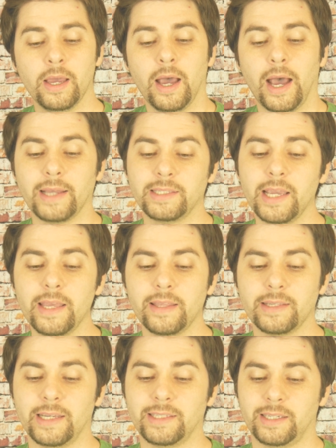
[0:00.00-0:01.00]
I say
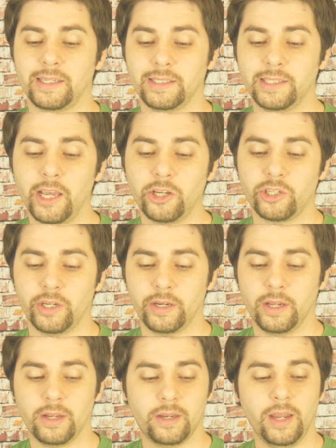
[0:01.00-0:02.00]
this as a concession,
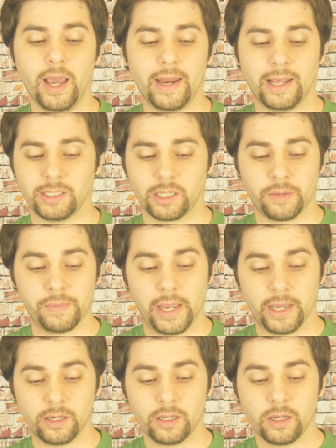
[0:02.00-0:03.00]
not as a
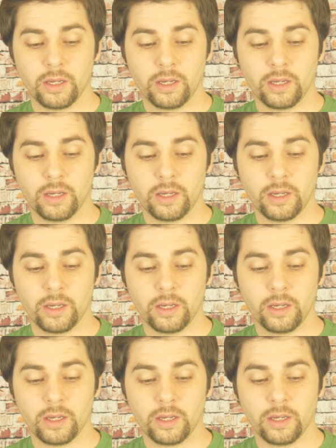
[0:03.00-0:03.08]
command.